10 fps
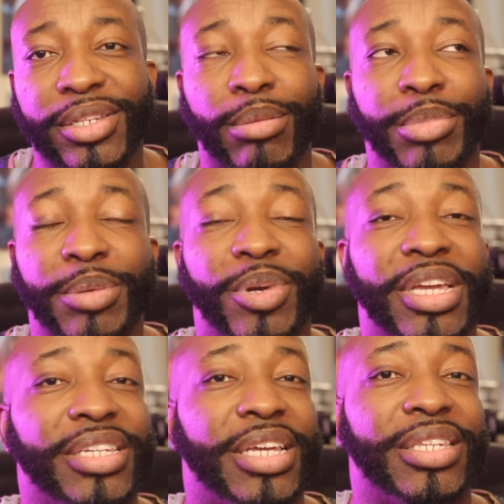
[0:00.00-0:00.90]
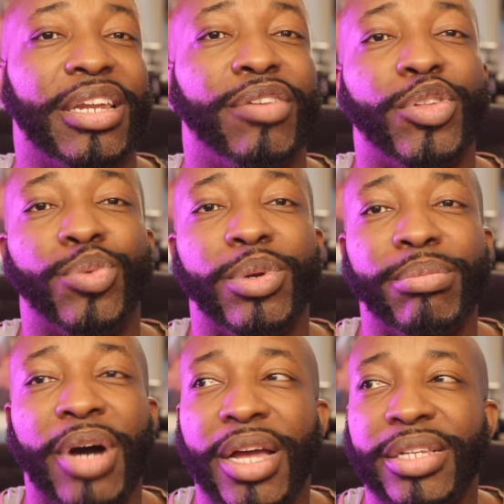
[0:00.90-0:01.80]
Some people get tested every 3
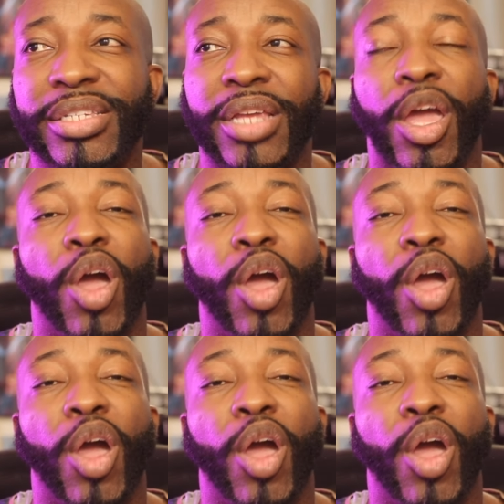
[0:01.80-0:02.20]
months.